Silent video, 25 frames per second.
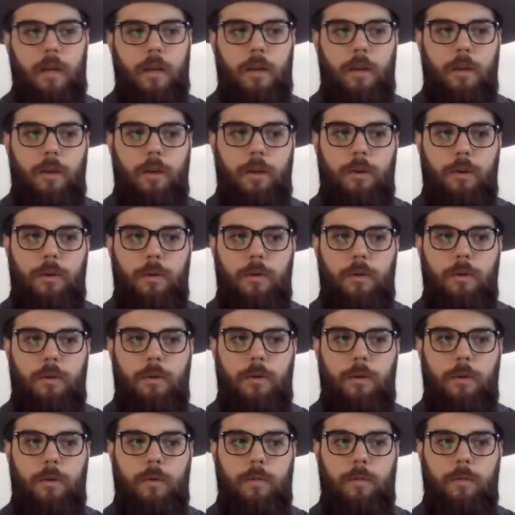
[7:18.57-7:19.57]
who
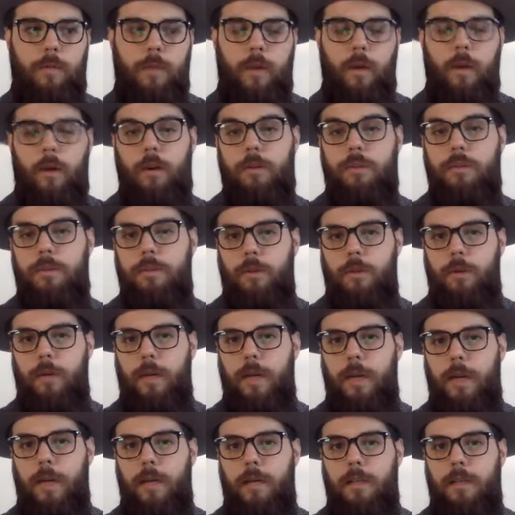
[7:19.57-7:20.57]
also get
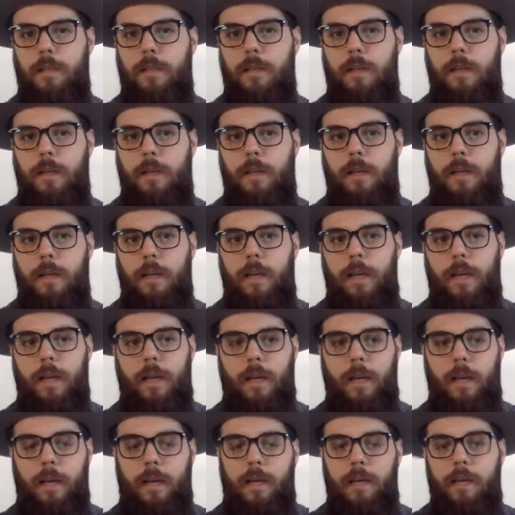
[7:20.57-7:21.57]
it
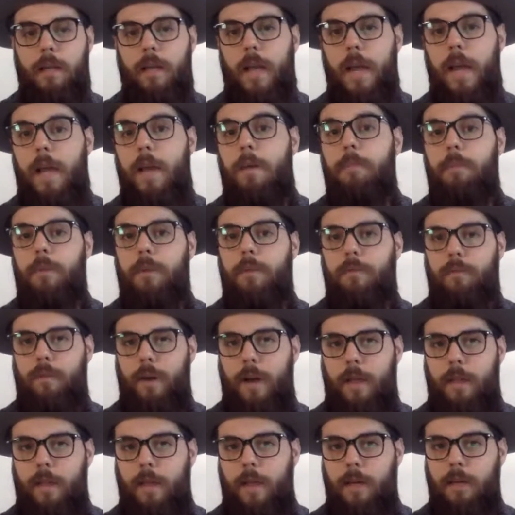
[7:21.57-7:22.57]
and
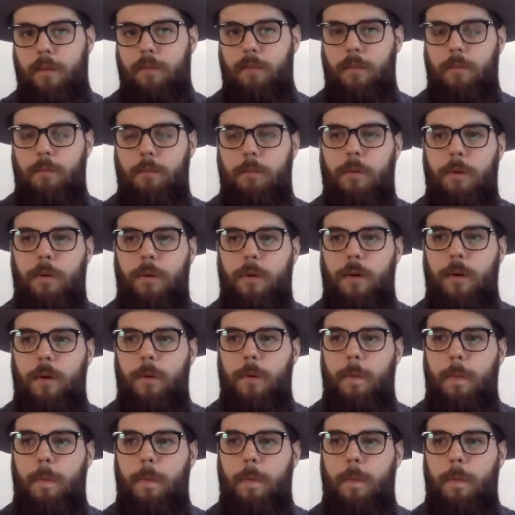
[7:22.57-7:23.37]
amplify that even more.